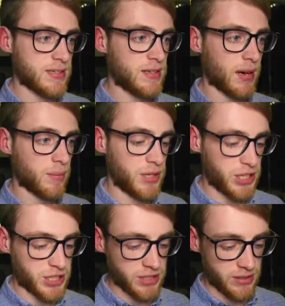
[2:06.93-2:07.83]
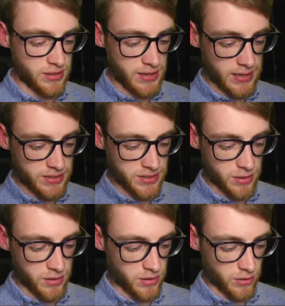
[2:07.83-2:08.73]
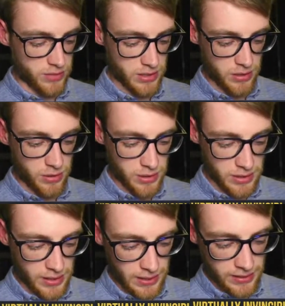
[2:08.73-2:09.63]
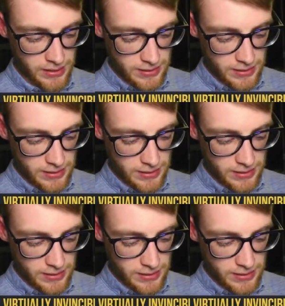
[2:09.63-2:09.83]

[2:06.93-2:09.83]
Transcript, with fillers: Dark Magician deck, so obviously a Yugi deck,